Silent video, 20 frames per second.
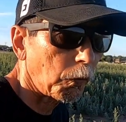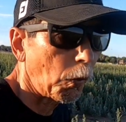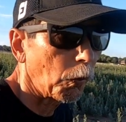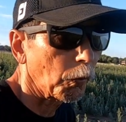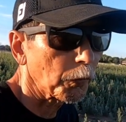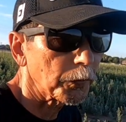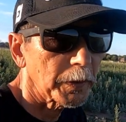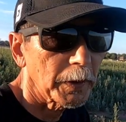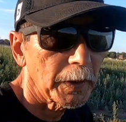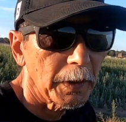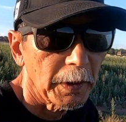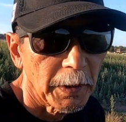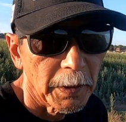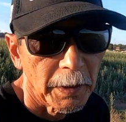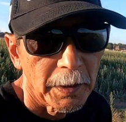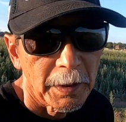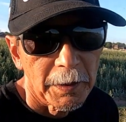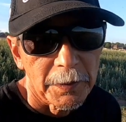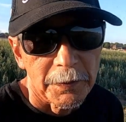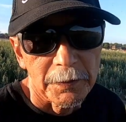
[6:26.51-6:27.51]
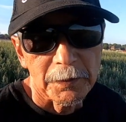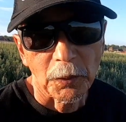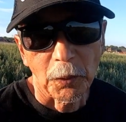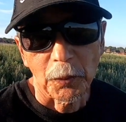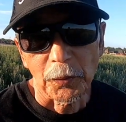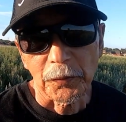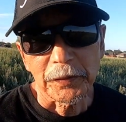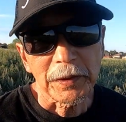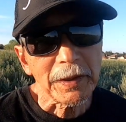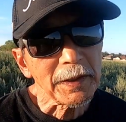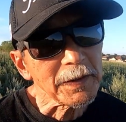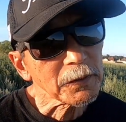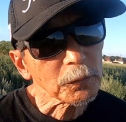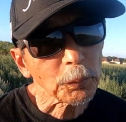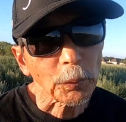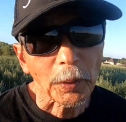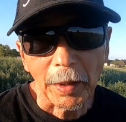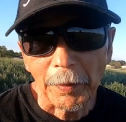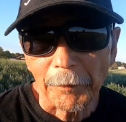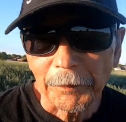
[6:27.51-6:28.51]
fault. So this
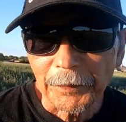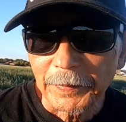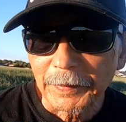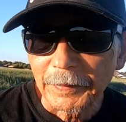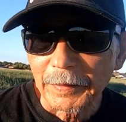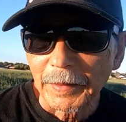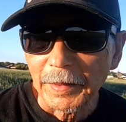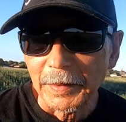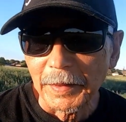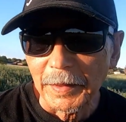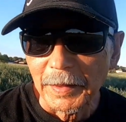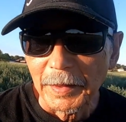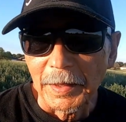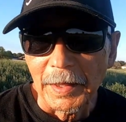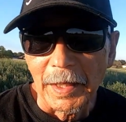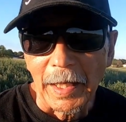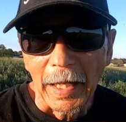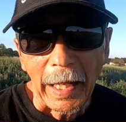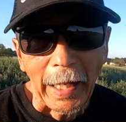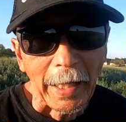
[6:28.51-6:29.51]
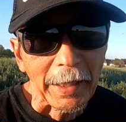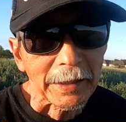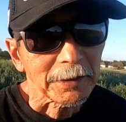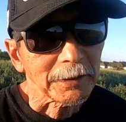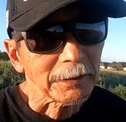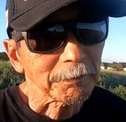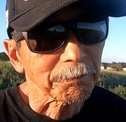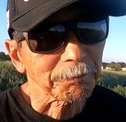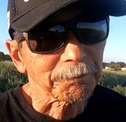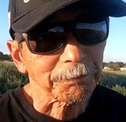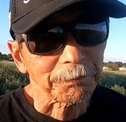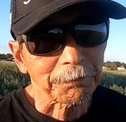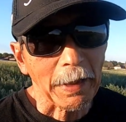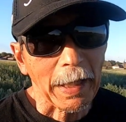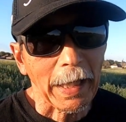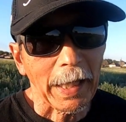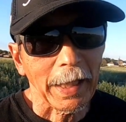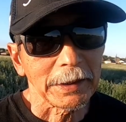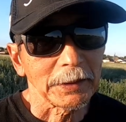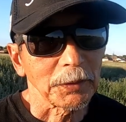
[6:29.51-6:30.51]
one, I
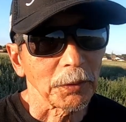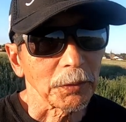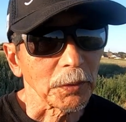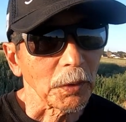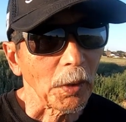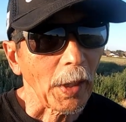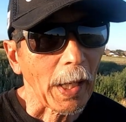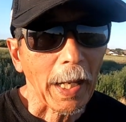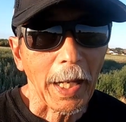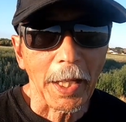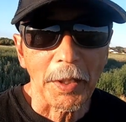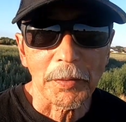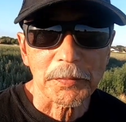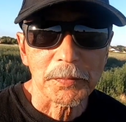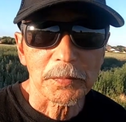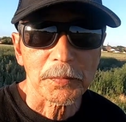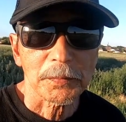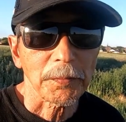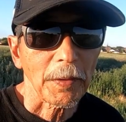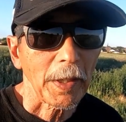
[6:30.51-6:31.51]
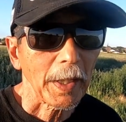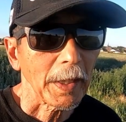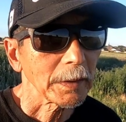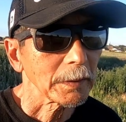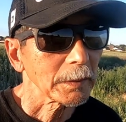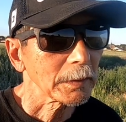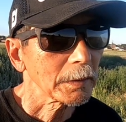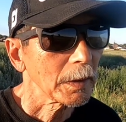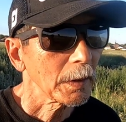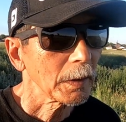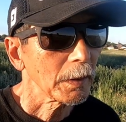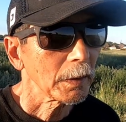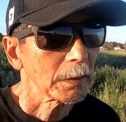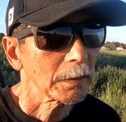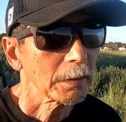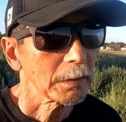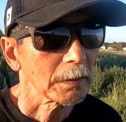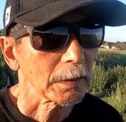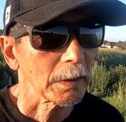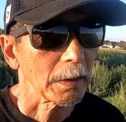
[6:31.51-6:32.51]
I don't know how to find
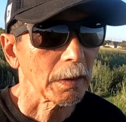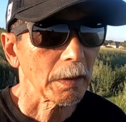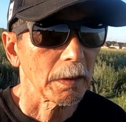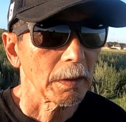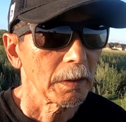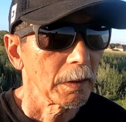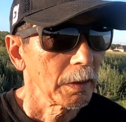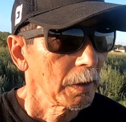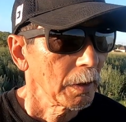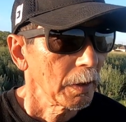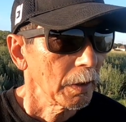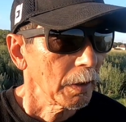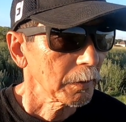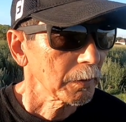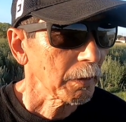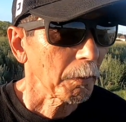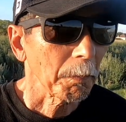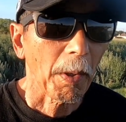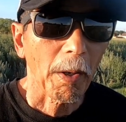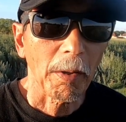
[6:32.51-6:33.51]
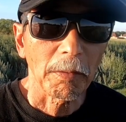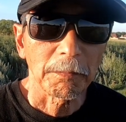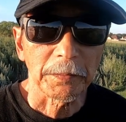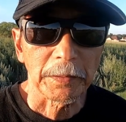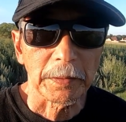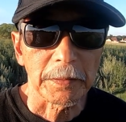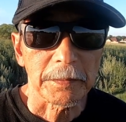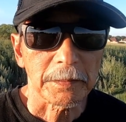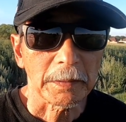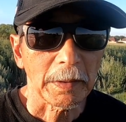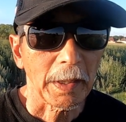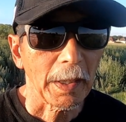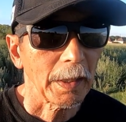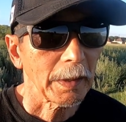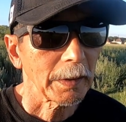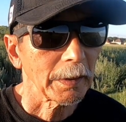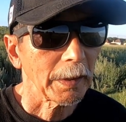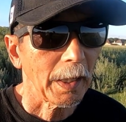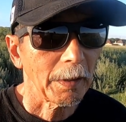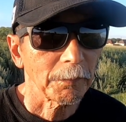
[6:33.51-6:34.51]
the the valve is, and
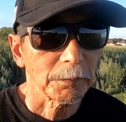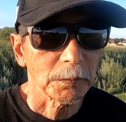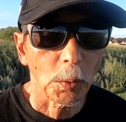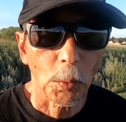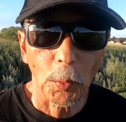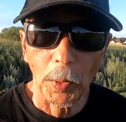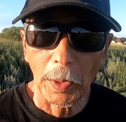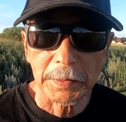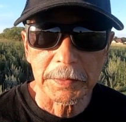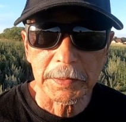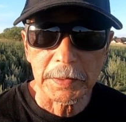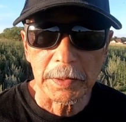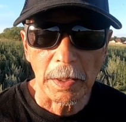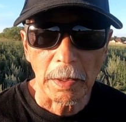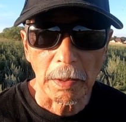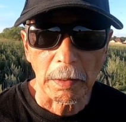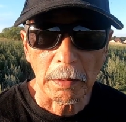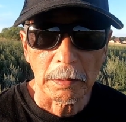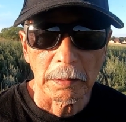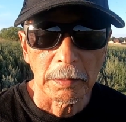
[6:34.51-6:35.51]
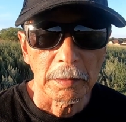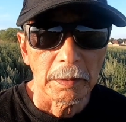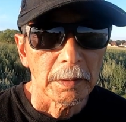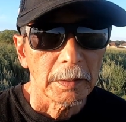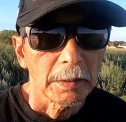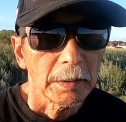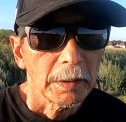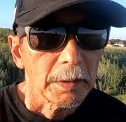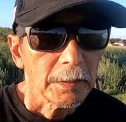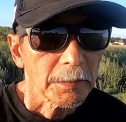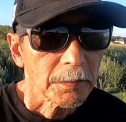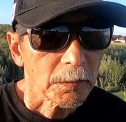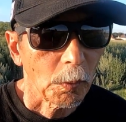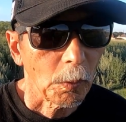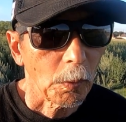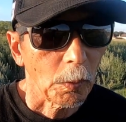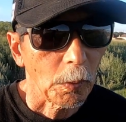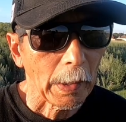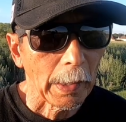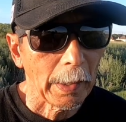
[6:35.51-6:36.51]
I have no idea.
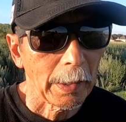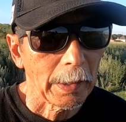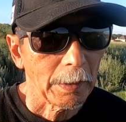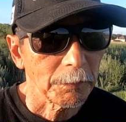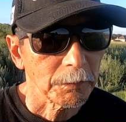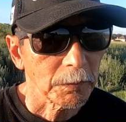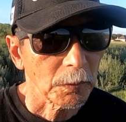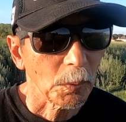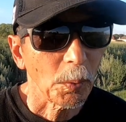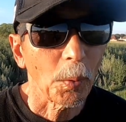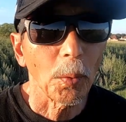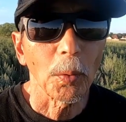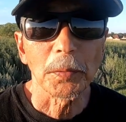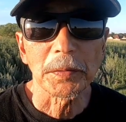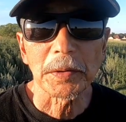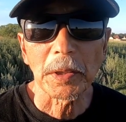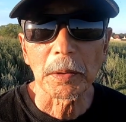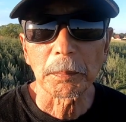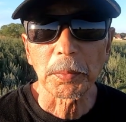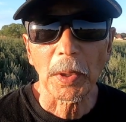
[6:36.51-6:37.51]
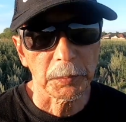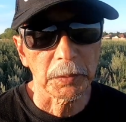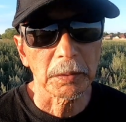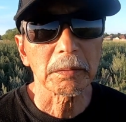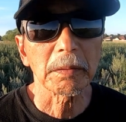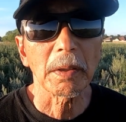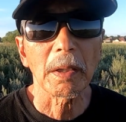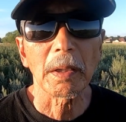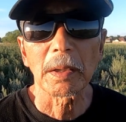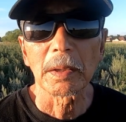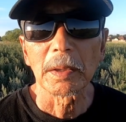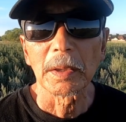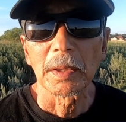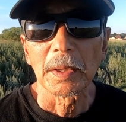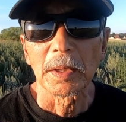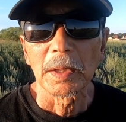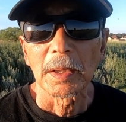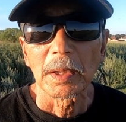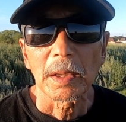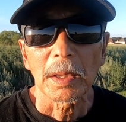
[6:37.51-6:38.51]
So I have to call the sprinkler
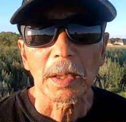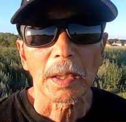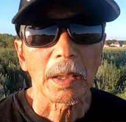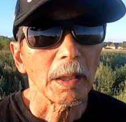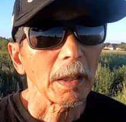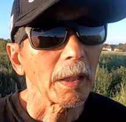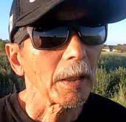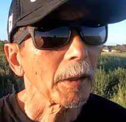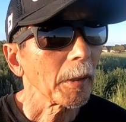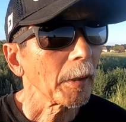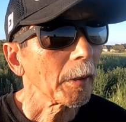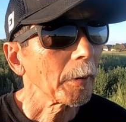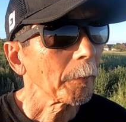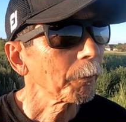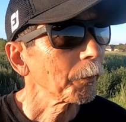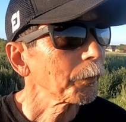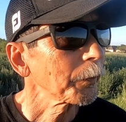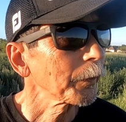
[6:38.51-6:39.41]
uh,